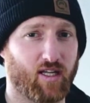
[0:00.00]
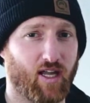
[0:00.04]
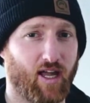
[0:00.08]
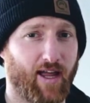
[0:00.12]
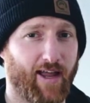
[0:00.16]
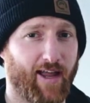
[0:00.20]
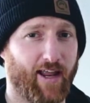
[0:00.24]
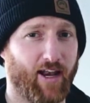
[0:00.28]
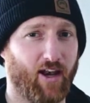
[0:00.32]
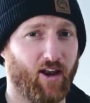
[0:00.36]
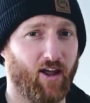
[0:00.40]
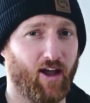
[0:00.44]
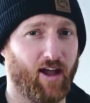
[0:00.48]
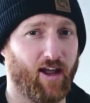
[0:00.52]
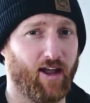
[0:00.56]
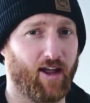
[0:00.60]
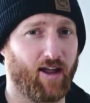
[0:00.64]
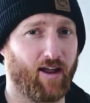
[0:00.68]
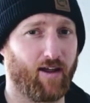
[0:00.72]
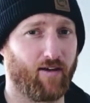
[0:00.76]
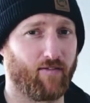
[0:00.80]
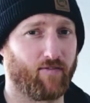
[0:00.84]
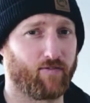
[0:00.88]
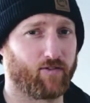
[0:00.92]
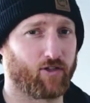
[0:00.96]
and I
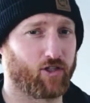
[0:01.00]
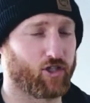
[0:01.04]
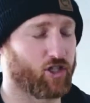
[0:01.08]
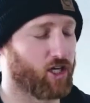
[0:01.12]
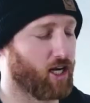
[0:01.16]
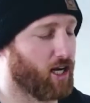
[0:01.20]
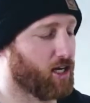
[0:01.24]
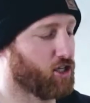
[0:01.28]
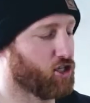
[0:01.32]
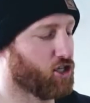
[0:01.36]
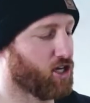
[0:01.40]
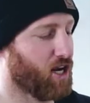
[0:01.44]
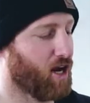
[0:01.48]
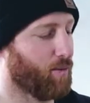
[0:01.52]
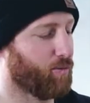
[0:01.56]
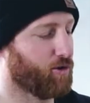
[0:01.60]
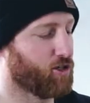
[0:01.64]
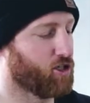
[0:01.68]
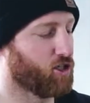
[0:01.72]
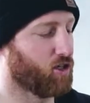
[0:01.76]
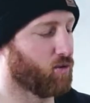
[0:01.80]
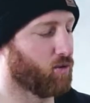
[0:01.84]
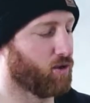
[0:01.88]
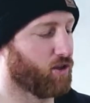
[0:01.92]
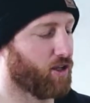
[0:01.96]
have to change the
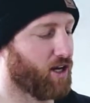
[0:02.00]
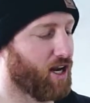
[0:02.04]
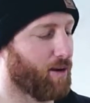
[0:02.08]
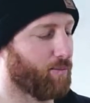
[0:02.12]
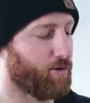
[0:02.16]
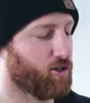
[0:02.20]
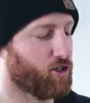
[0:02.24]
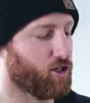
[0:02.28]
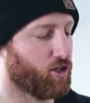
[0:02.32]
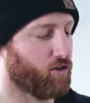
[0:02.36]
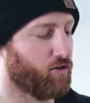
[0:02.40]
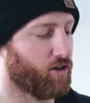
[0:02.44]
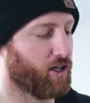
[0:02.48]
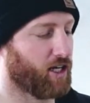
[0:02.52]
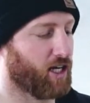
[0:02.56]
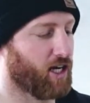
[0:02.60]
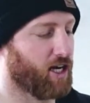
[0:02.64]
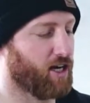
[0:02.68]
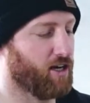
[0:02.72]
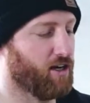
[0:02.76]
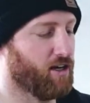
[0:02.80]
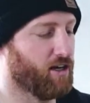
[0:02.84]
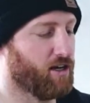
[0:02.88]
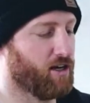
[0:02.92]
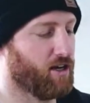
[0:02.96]
aperture with an aperture ring
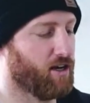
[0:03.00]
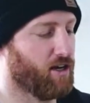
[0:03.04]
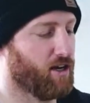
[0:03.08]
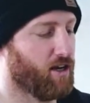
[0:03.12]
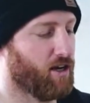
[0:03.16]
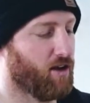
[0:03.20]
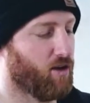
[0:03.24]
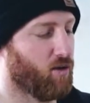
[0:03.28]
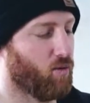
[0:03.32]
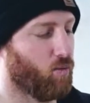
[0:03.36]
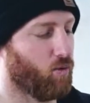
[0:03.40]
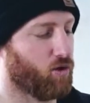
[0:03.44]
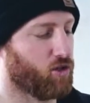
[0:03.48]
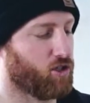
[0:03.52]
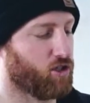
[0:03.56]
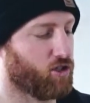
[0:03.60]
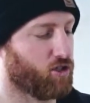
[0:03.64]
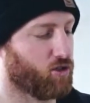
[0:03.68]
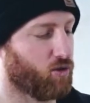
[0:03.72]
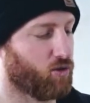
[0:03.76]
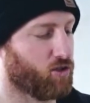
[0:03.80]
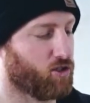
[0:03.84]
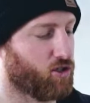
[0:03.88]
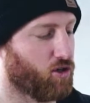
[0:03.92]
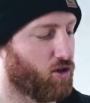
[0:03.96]
here, which is
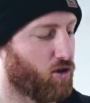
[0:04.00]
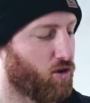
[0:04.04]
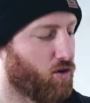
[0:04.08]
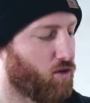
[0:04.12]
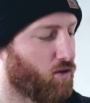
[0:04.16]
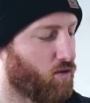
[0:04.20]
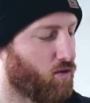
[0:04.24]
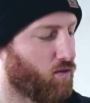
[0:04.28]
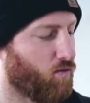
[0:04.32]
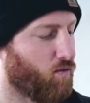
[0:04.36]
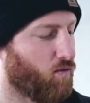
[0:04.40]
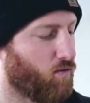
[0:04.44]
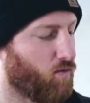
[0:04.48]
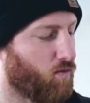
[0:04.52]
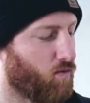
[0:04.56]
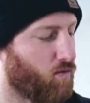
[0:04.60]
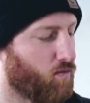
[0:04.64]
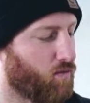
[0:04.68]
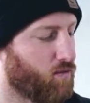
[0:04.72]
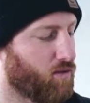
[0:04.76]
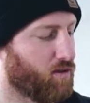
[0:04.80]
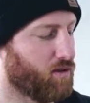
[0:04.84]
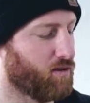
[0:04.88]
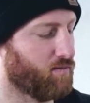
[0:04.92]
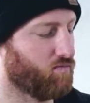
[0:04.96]
also
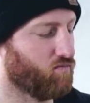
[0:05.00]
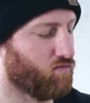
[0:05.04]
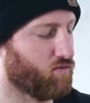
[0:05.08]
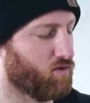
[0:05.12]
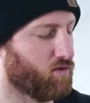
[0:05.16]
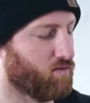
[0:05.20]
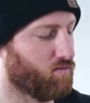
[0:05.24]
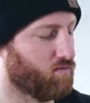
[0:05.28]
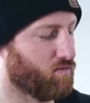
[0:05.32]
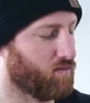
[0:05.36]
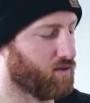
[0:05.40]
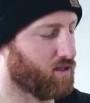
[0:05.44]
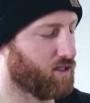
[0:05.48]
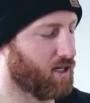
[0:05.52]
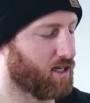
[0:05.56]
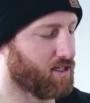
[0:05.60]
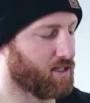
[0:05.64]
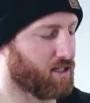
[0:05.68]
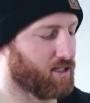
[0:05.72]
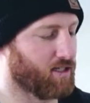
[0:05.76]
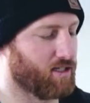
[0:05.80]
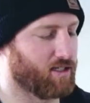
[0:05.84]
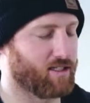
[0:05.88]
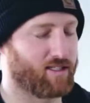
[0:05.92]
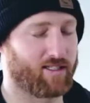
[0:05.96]

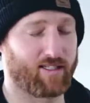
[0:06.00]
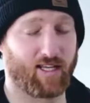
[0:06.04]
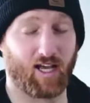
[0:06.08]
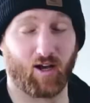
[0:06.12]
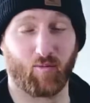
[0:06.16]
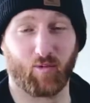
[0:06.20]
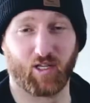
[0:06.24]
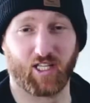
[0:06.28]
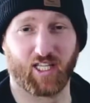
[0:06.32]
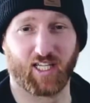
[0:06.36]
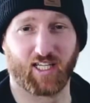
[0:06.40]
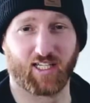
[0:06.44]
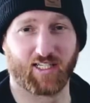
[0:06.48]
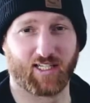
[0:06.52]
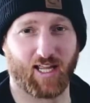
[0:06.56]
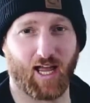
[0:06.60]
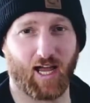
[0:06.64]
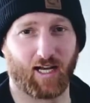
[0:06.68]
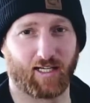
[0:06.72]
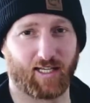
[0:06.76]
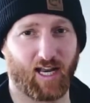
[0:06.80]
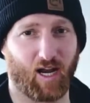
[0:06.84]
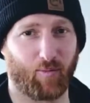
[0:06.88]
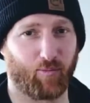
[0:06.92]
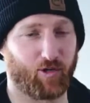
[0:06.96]
doesn't tell me the
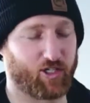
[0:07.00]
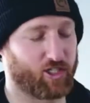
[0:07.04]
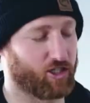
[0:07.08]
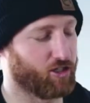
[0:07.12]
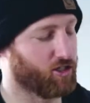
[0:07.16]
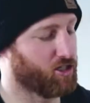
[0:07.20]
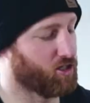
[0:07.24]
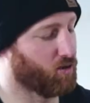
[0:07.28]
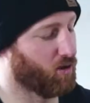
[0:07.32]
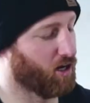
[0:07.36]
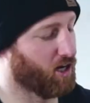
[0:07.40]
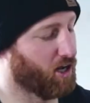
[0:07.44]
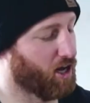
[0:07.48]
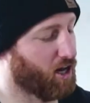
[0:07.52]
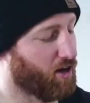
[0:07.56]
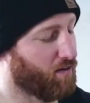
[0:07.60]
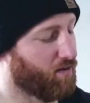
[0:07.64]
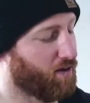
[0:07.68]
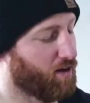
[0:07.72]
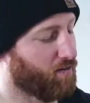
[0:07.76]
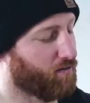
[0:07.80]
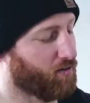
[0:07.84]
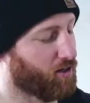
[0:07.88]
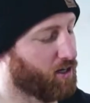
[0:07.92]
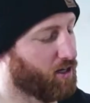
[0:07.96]
exact aperture, so I kind of
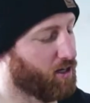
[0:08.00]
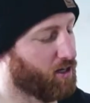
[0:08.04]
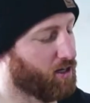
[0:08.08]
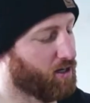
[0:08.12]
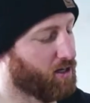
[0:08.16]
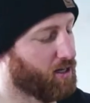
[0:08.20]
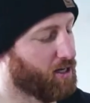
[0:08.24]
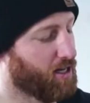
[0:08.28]
have to